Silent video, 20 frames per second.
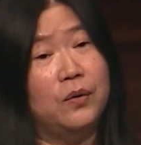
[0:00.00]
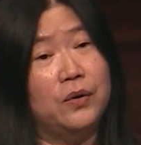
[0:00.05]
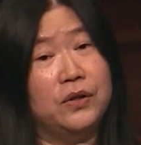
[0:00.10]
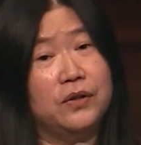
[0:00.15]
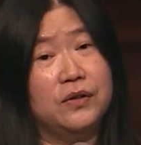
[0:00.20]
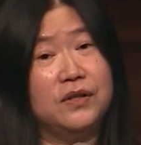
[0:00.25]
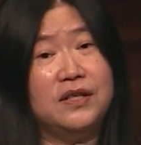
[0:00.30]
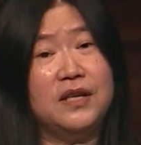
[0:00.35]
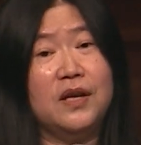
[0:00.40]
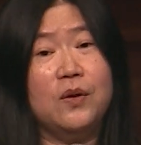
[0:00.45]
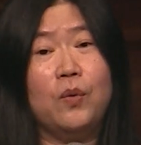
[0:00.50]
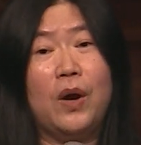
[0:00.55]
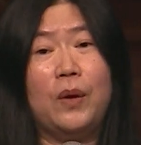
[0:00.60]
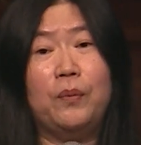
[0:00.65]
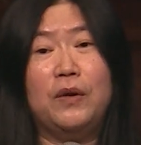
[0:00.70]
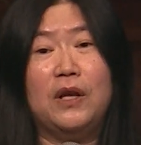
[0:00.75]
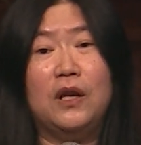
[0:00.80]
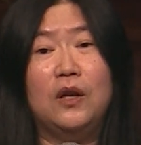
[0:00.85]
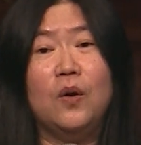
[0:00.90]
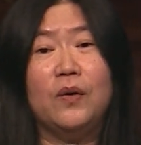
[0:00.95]
You see, when
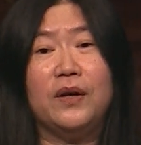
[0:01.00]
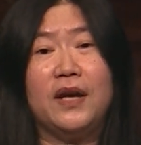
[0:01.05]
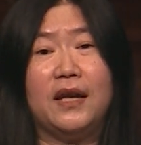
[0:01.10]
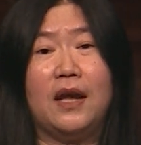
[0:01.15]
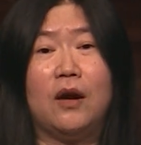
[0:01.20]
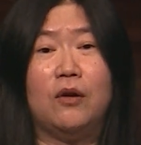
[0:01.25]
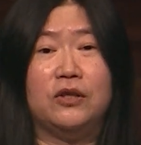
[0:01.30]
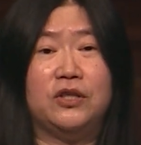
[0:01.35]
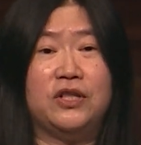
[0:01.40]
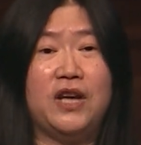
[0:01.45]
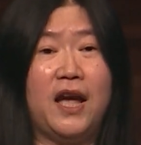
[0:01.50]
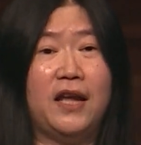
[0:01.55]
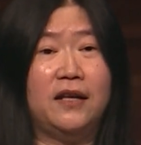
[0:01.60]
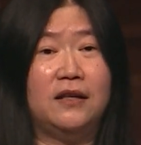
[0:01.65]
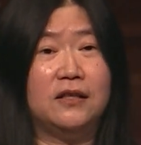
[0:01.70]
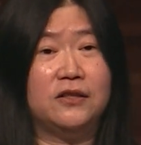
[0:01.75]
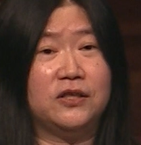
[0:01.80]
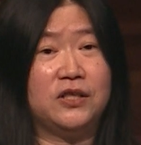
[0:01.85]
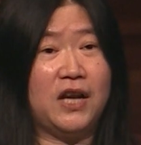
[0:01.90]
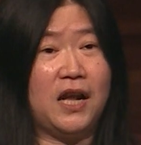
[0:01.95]
we look at our ch-
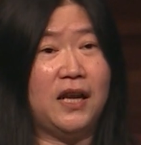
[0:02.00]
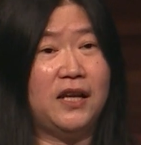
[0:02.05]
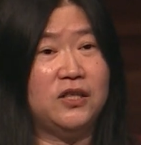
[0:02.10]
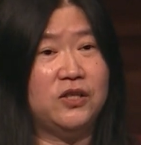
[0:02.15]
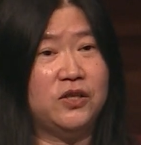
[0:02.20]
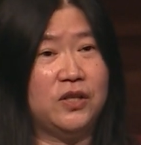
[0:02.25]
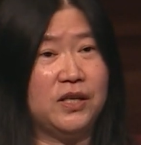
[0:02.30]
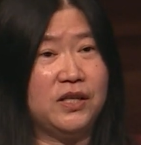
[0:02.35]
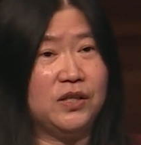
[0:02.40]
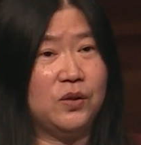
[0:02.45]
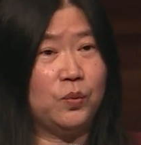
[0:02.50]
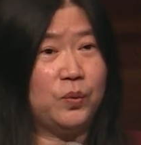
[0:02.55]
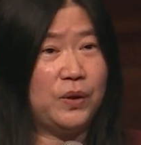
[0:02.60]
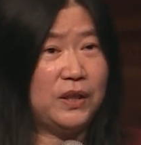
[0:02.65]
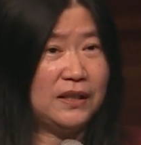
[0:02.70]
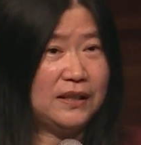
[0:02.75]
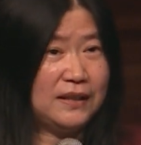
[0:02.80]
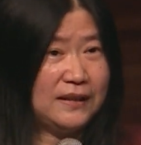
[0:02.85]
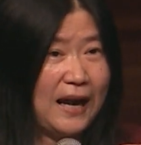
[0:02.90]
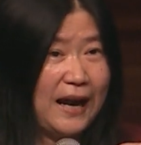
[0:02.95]
challenges with
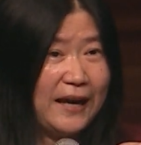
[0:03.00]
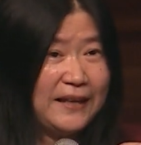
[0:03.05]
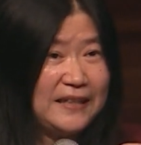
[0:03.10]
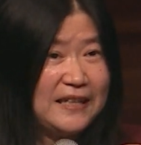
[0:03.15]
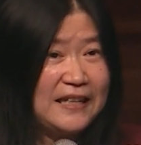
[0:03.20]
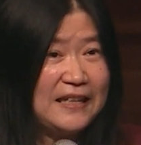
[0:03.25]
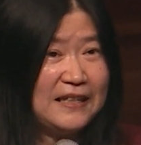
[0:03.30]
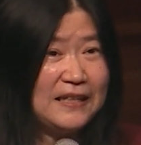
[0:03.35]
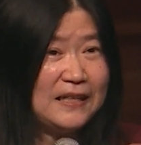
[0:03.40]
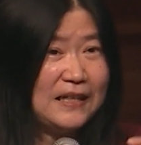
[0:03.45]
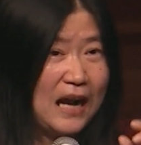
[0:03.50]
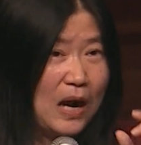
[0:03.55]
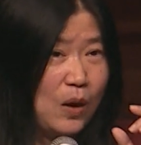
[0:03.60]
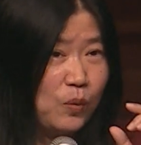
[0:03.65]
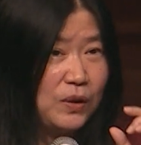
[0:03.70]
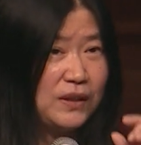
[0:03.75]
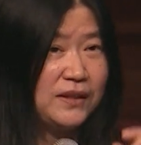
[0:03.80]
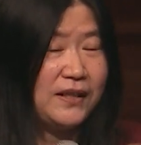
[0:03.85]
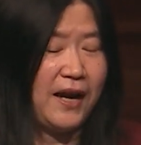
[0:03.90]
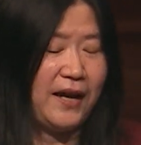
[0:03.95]
the tiny,
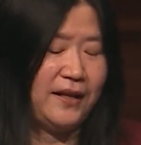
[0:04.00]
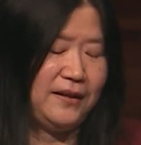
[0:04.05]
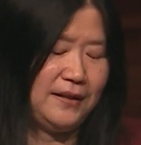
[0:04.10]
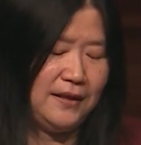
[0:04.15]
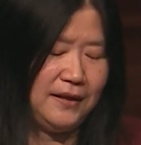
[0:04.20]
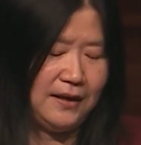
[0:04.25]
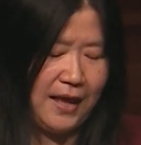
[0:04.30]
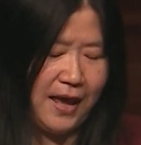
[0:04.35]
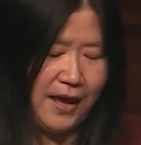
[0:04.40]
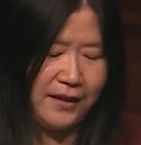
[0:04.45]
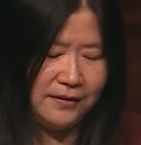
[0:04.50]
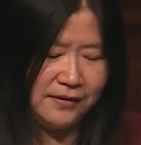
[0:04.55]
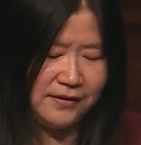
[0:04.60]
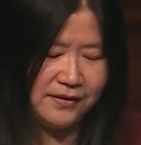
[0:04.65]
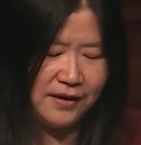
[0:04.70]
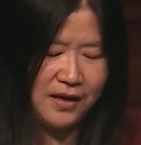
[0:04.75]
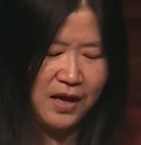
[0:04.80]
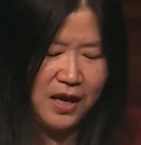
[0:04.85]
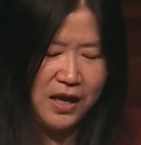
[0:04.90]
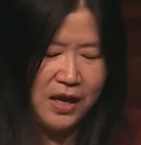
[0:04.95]
our tiny lens,
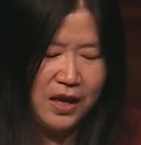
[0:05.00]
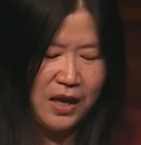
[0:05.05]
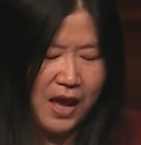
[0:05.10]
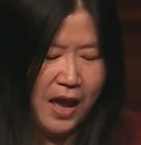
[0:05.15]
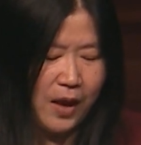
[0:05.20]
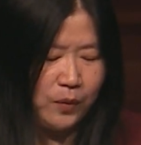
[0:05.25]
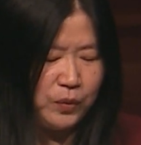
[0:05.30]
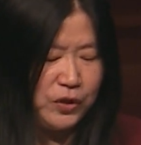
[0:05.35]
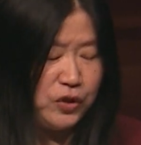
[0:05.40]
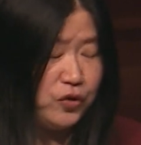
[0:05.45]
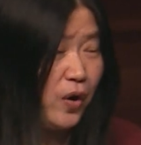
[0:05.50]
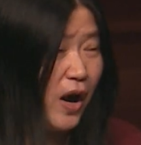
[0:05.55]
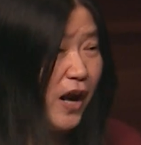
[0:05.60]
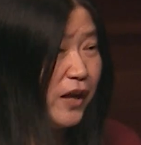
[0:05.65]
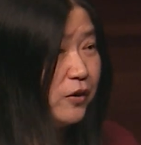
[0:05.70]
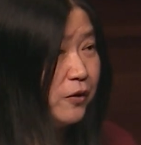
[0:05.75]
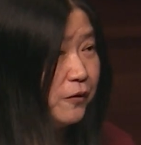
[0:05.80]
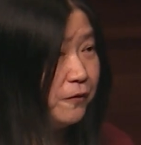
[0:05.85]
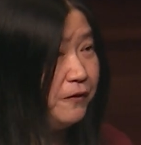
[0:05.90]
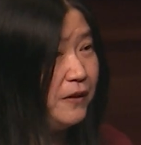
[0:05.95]
and we try
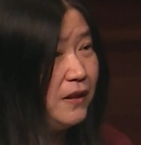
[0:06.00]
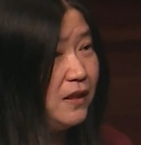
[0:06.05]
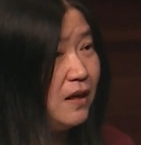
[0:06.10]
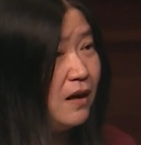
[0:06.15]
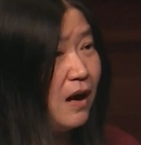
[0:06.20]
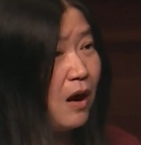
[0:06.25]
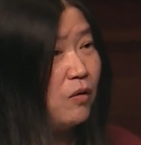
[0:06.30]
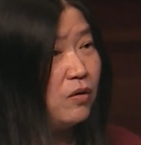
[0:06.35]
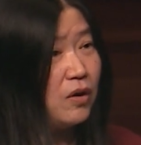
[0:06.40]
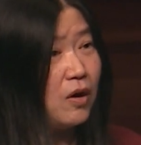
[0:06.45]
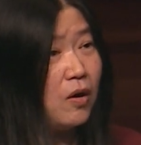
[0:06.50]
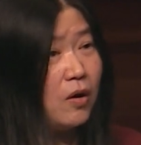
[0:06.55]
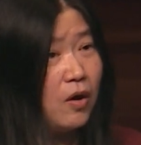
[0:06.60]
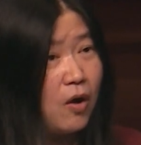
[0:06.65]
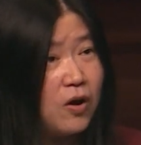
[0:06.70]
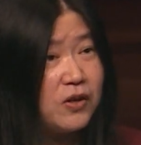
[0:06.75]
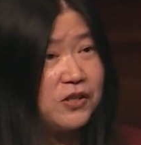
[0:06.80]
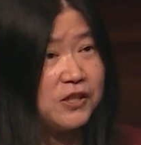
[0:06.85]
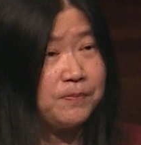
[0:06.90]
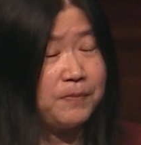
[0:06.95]
to figure out
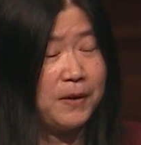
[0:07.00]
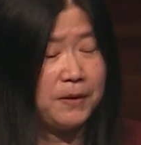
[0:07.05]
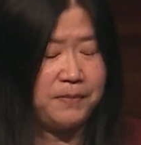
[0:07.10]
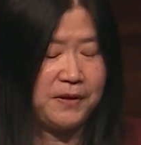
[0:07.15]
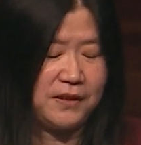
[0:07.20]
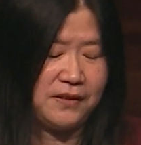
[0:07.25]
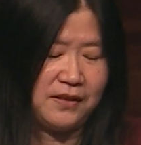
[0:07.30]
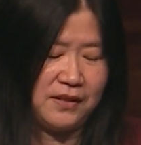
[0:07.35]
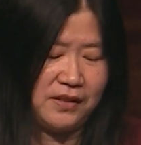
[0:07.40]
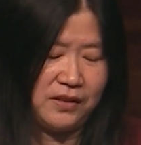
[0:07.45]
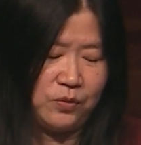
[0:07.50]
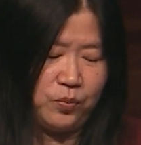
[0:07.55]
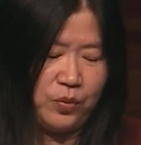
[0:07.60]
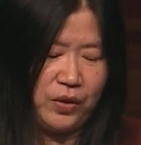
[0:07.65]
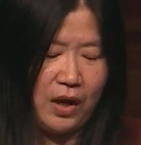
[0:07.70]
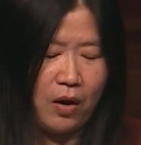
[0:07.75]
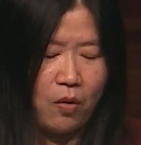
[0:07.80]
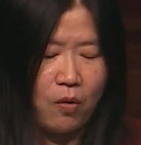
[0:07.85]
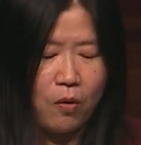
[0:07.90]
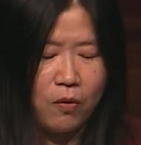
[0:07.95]
God's purposes with
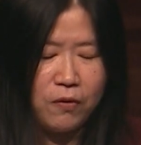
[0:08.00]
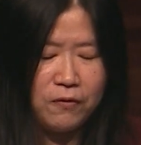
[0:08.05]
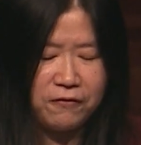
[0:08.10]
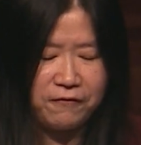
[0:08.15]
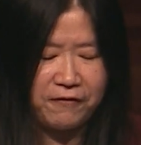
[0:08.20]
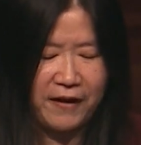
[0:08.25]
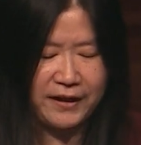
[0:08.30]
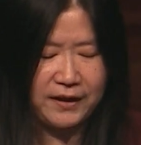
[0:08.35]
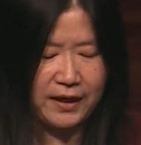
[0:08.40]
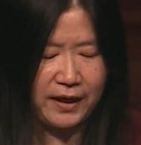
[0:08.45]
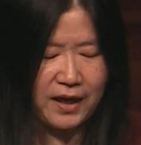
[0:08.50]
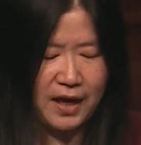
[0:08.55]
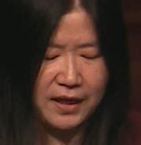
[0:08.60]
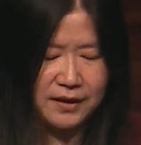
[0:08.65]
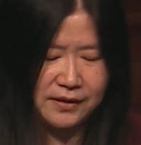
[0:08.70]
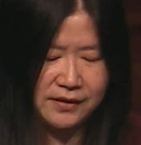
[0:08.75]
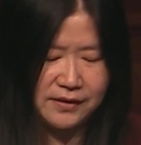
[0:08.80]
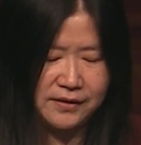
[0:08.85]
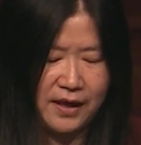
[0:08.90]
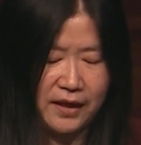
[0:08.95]
our own finite
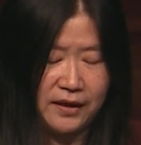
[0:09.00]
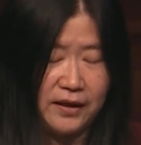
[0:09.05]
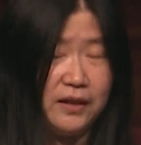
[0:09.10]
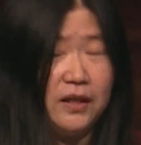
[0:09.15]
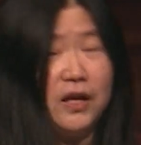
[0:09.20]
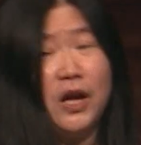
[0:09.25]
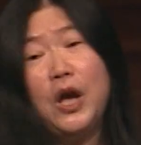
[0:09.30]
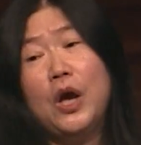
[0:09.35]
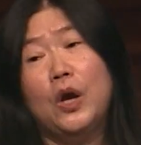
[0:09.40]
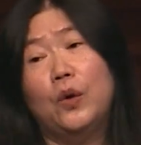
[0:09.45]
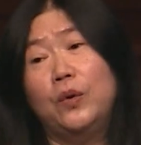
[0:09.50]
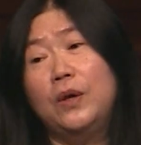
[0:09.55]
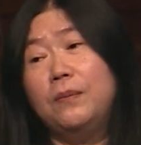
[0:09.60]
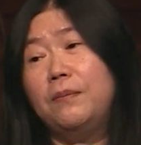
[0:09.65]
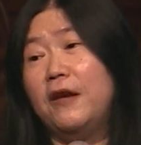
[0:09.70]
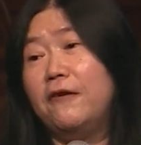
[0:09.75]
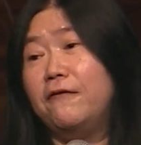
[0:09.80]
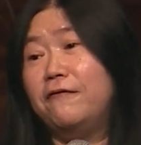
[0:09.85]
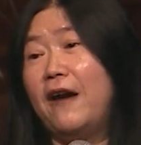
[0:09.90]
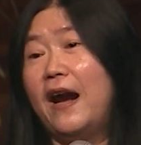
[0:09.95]
understanding, we
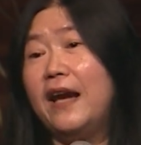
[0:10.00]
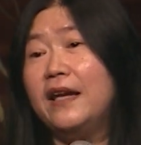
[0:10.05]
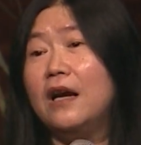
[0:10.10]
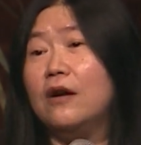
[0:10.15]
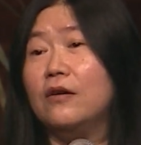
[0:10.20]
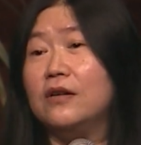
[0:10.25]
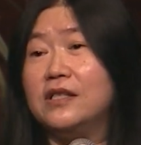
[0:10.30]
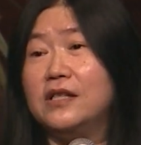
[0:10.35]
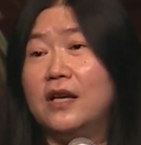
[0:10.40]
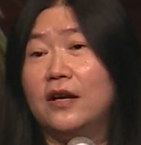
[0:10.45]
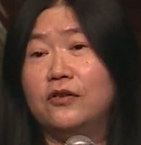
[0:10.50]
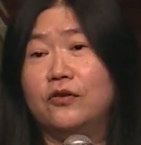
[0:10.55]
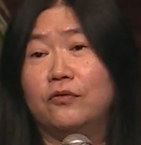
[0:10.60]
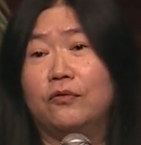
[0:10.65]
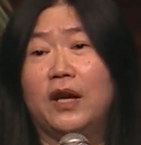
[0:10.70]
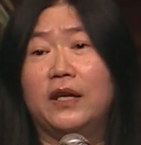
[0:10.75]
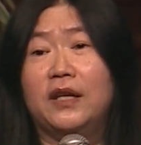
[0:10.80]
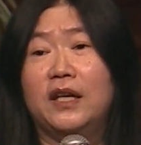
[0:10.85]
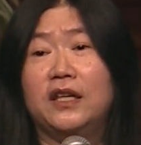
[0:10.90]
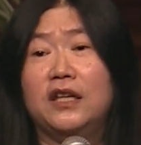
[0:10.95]
may find ourselves
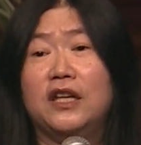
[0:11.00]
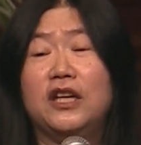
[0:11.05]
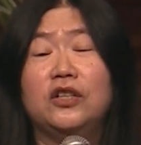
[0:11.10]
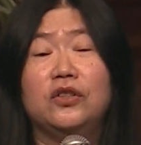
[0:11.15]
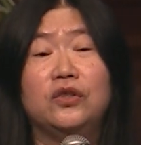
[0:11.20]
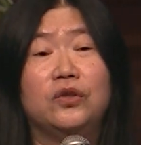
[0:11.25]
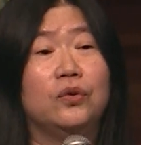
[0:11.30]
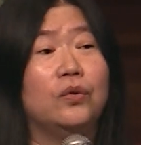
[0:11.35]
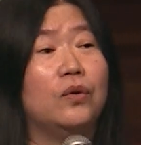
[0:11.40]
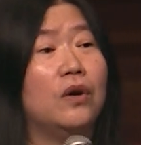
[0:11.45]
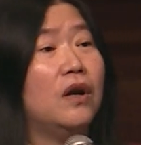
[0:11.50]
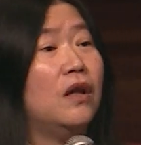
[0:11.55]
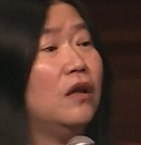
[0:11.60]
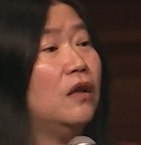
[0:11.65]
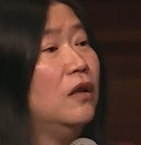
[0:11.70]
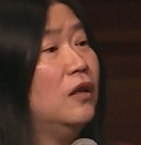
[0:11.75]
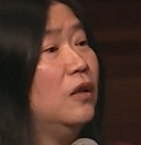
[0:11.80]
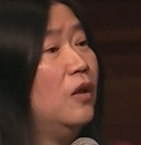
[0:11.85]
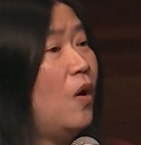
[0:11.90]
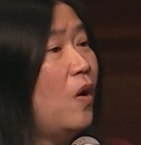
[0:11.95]
running into a
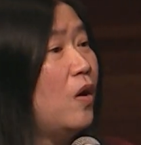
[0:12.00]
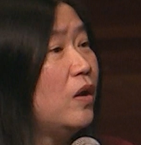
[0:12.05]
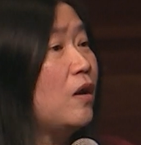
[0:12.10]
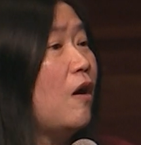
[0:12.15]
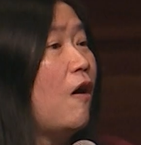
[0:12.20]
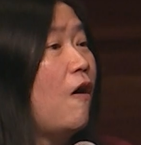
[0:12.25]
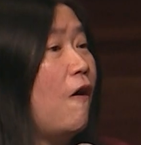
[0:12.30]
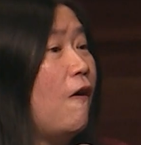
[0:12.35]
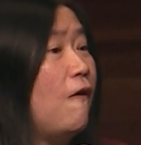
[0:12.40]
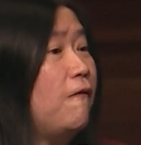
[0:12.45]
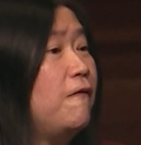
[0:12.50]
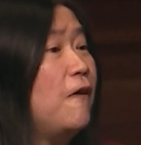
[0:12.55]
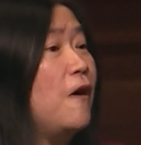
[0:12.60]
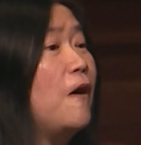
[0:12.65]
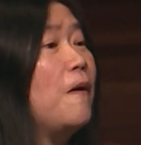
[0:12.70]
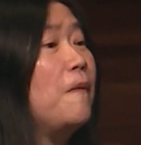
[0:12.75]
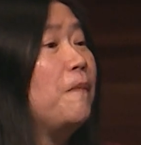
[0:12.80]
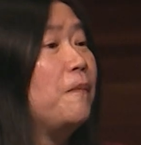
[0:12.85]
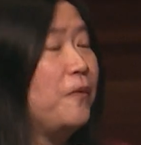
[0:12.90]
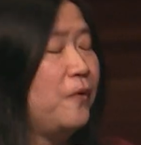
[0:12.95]
lot of
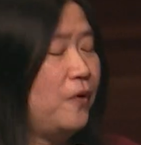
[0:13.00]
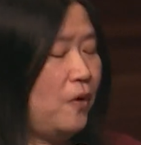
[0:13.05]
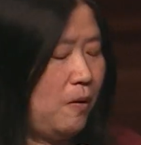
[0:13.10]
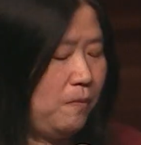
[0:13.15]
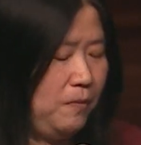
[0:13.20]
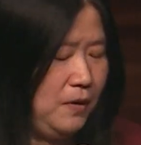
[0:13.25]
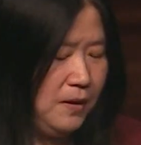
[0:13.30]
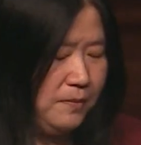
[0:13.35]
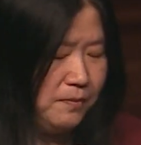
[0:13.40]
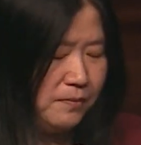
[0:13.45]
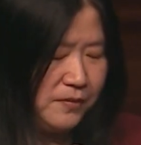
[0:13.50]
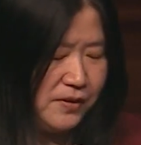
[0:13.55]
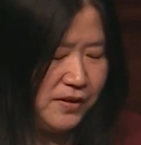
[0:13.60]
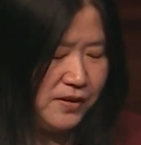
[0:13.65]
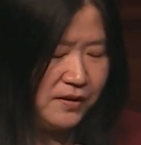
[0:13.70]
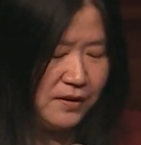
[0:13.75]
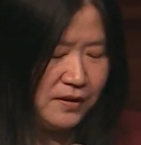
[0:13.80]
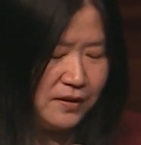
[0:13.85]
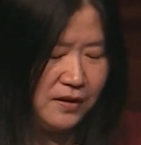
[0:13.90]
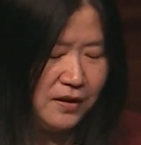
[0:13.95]

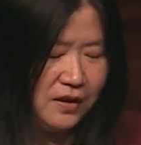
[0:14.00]
problems.